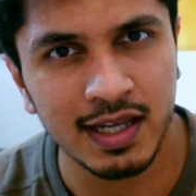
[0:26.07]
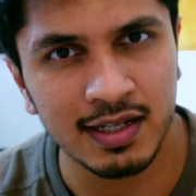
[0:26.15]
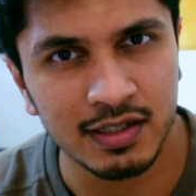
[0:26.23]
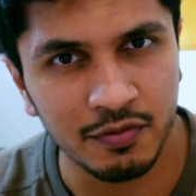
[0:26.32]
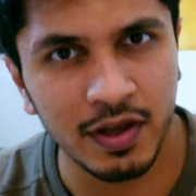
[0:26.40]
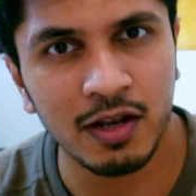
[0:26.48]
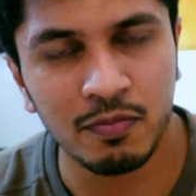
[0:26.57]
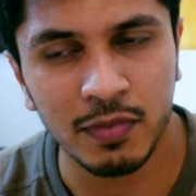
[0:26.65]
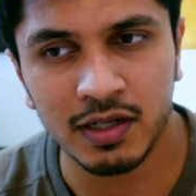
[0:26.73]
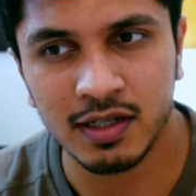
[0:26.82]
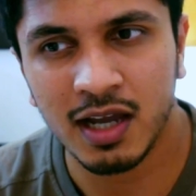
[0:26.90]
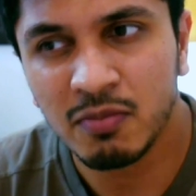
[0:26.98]
in
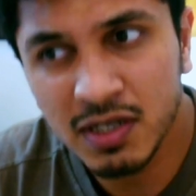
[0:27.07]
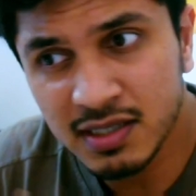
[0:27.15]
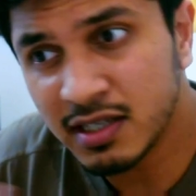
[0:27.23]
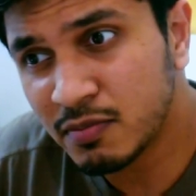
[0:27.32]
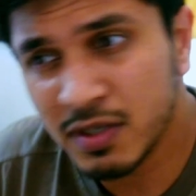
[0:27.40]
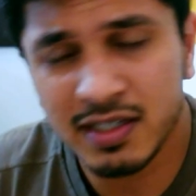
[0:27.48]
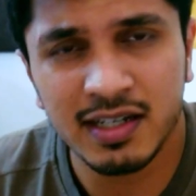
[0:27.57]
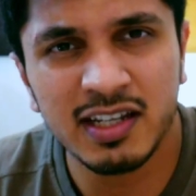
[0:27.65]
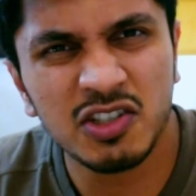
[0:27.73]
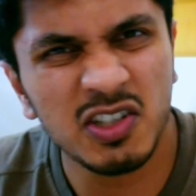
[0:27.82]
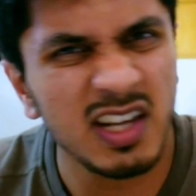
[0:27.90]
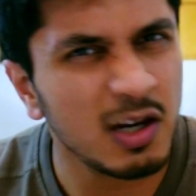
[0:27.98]
development, I must admit
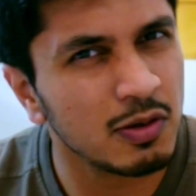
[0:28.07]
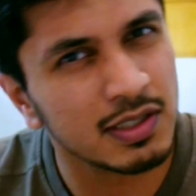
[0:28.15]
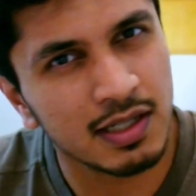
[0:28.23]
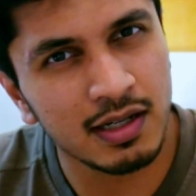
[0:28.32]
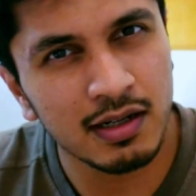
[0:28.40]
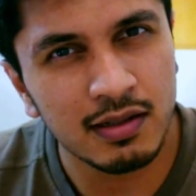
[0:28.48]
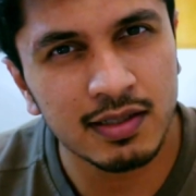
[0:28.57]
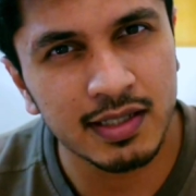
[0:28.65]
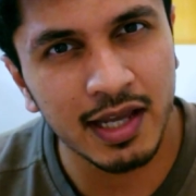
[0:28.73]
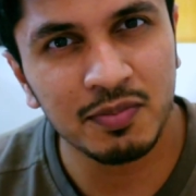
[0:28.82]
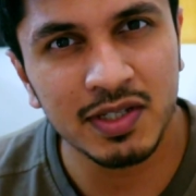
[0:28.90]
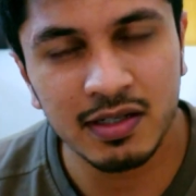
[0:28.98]
initially I was a little
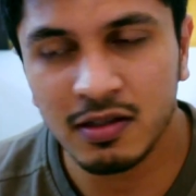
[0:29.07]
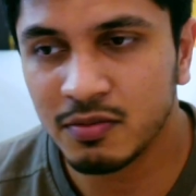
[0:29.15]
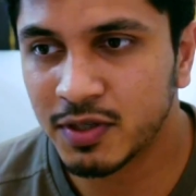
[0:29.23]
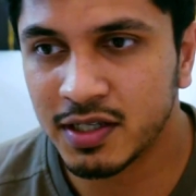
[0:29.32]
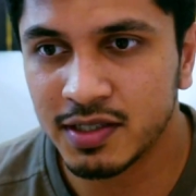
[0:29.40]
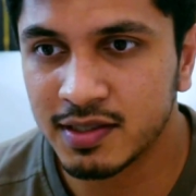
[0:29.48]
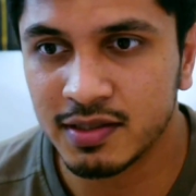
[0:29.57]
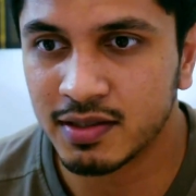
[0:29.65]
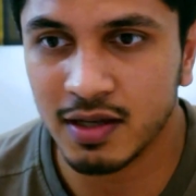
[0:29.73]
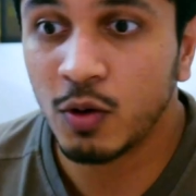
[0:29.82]
skeptical because,